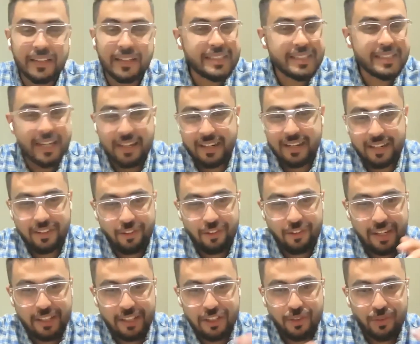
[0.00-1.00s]
understand and
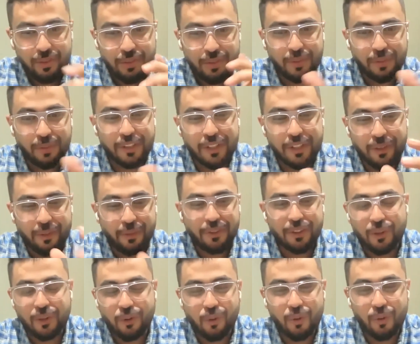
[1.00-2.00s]
relate to, you know,
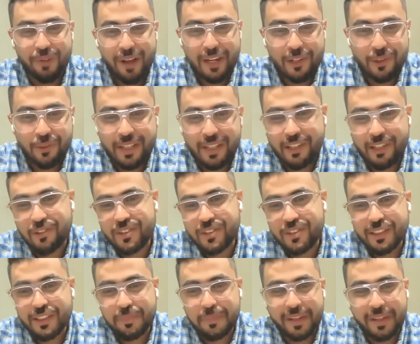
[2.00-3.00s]
the core value that you
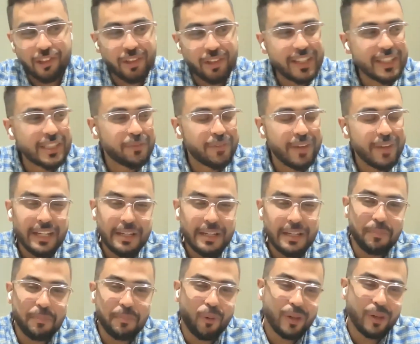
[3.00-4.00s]
just mentioned. It's very
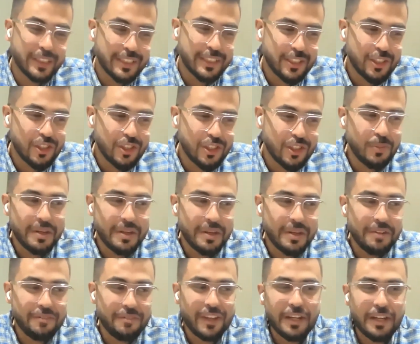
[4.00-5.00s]
important to be
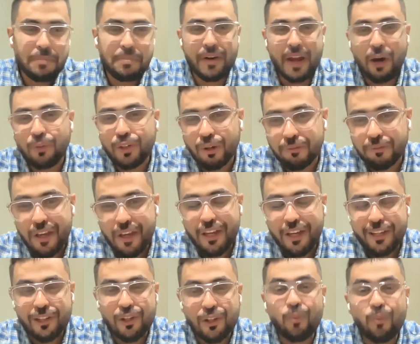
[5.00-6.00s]
very proud of,
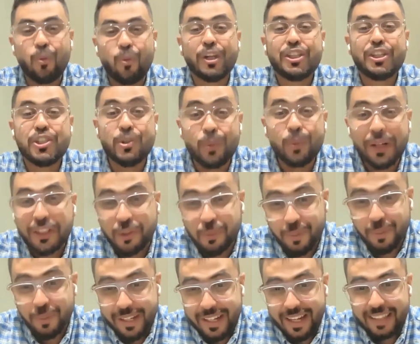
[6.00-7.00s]
you know, what you are
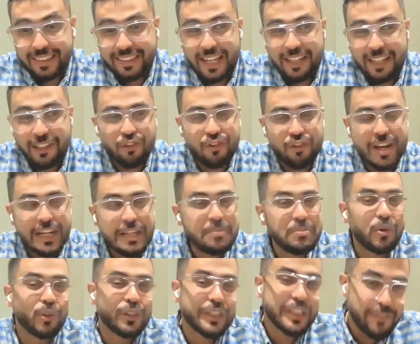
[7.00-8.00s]
doing, and that really
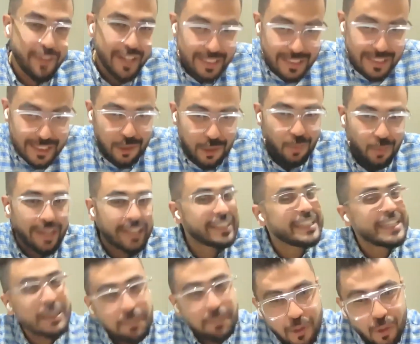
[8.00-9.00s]
motivates you and
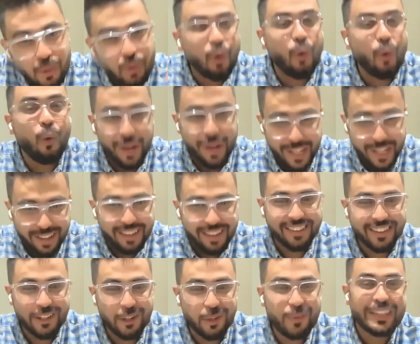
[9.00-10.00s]
keep you going,
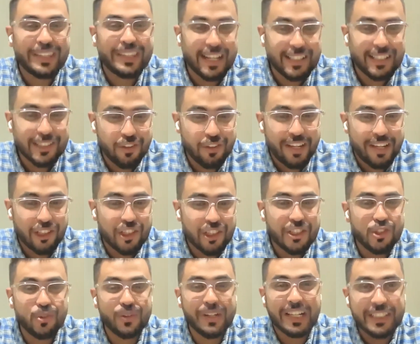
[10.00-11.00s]
you know, in that
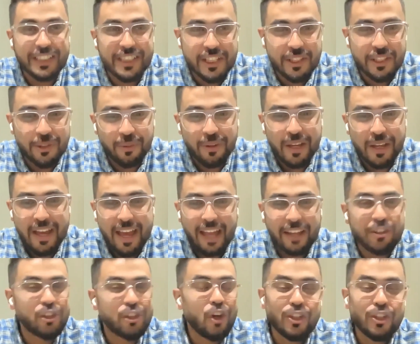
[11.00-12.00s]
direction to continue.
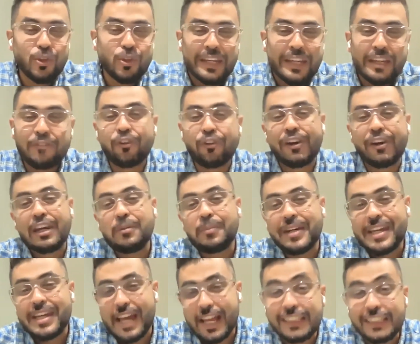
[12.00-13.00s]
And you're not doing it for
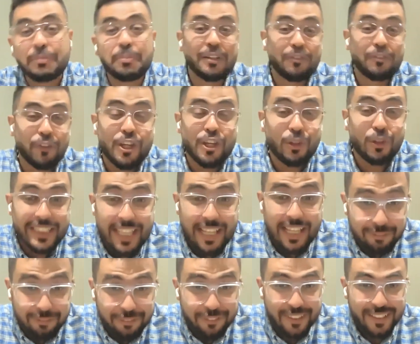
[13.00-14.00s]
anybody else, but for
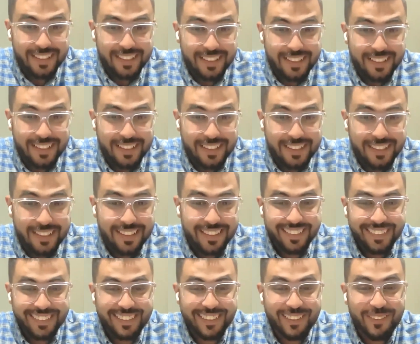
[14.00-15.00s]
yourself. You know,
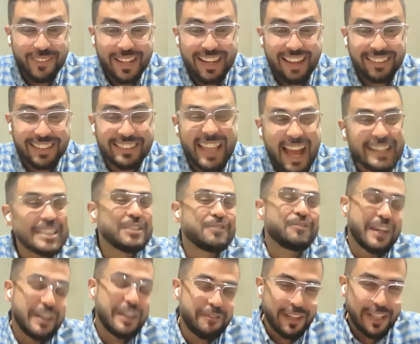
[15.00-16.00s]
and I think that is
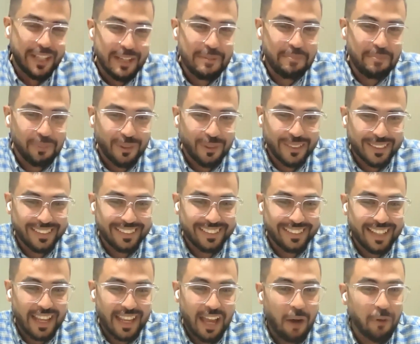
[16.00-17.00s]
very, very
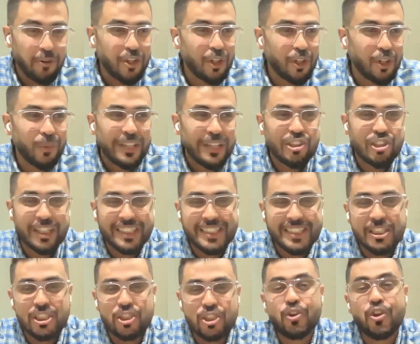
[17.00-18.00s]
important, how you're doing
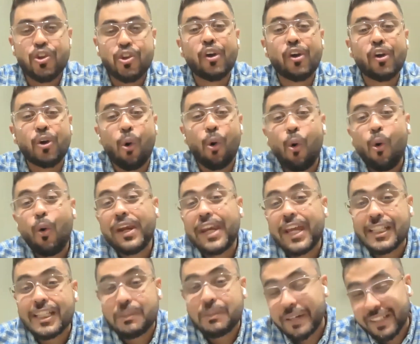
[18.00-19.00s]
justice to your own
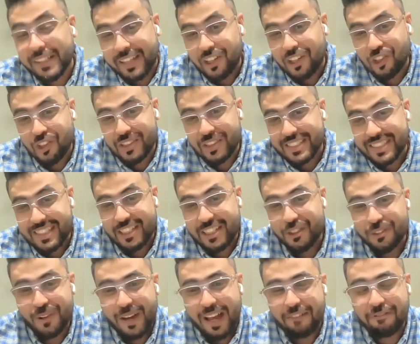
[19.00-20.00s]
expectations that
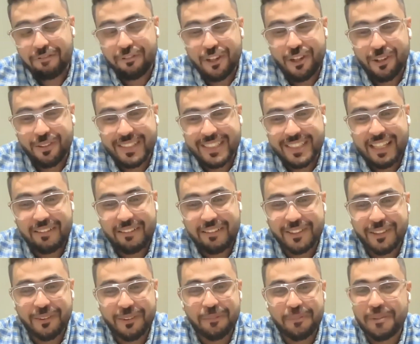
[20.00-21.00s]
you have for yourself.
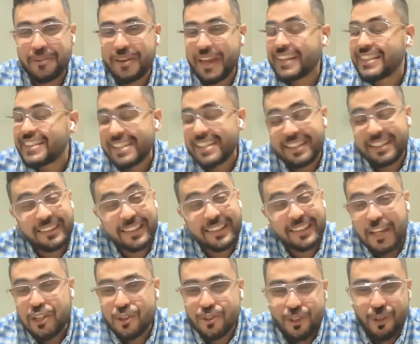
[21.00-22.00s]
Absolutely. So excellent.
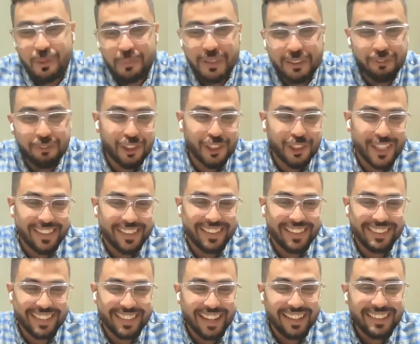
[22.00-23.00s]
Thank you so much for
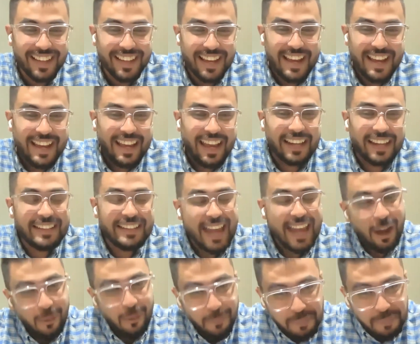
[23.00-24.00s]
sharing that. And
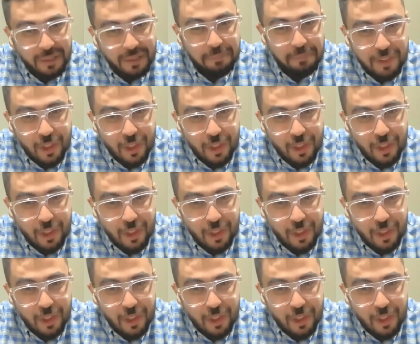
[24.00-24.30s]
now,